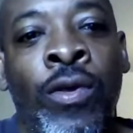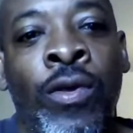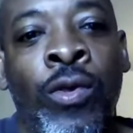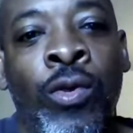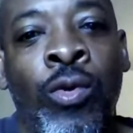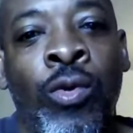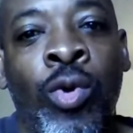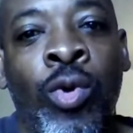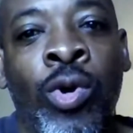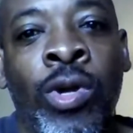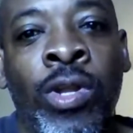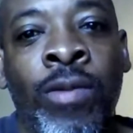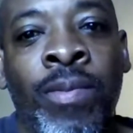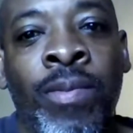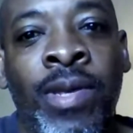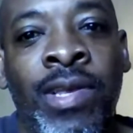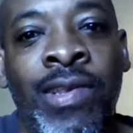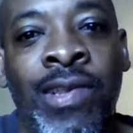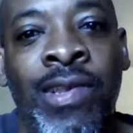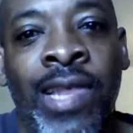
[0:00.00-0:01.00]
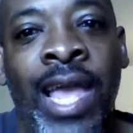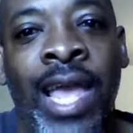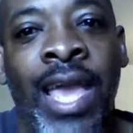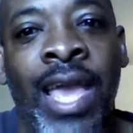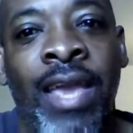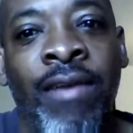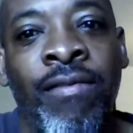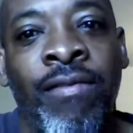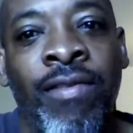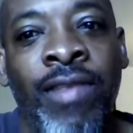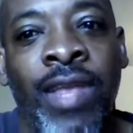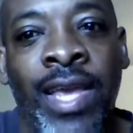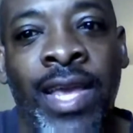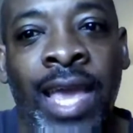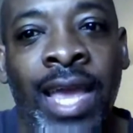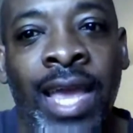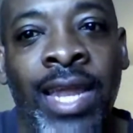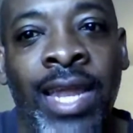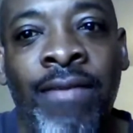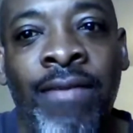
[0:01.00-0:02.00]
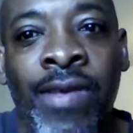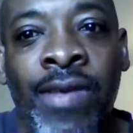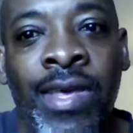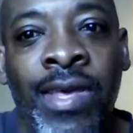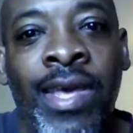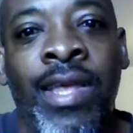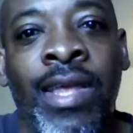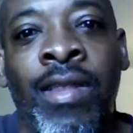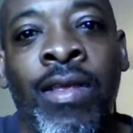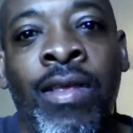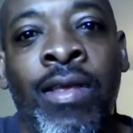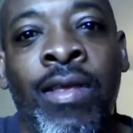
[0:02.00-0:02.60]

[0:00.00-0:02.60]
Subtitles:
You're going to be slaves that can't even get